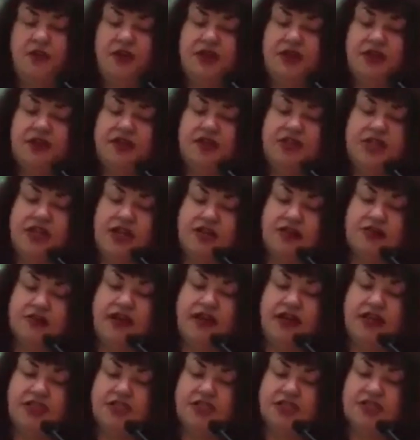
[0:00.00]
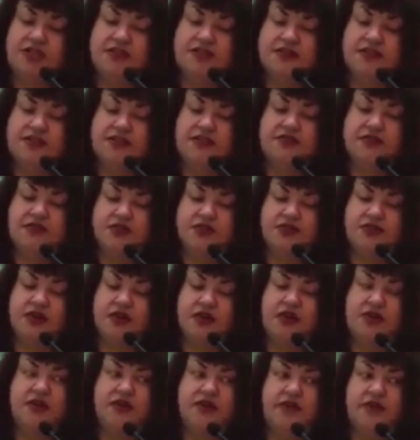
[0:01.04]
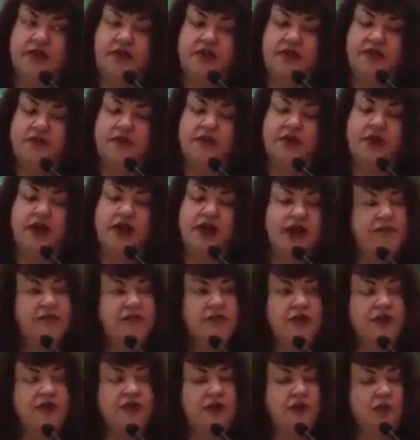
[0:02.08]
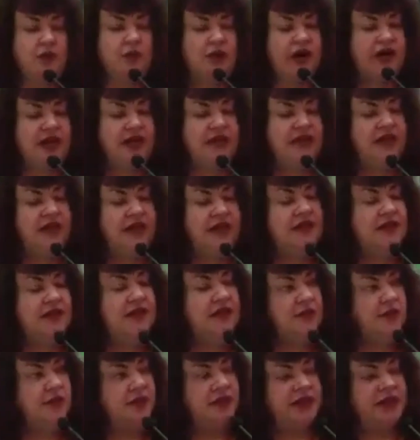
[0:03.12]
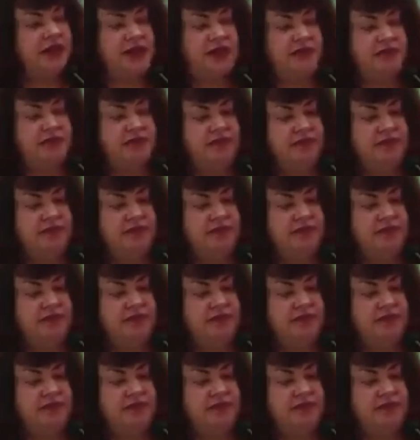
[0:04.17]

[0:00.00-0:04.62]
with the generations of struggle for ever-widening liberty.